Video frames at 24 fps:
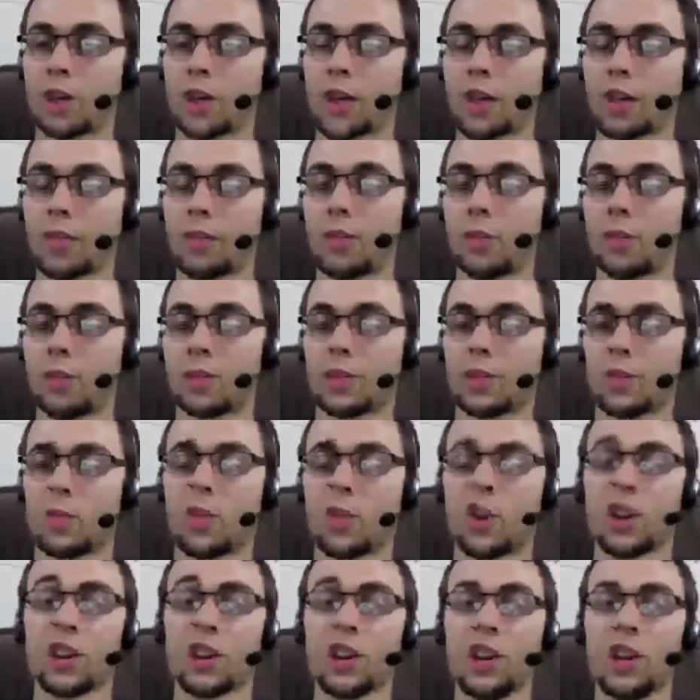I did most of the
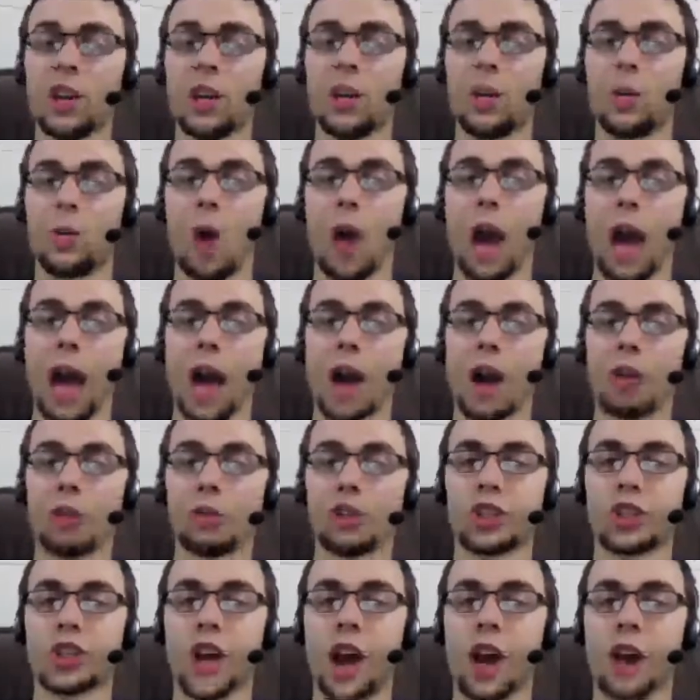work. Wow,
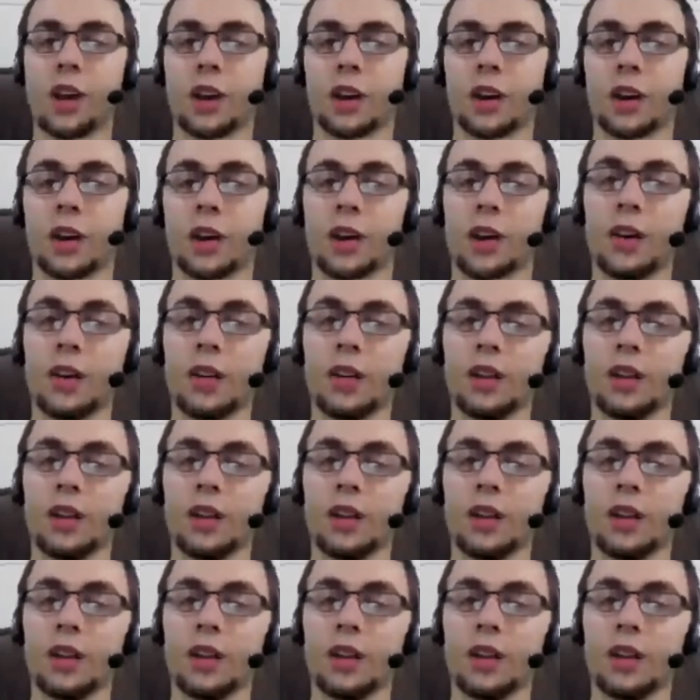shocker.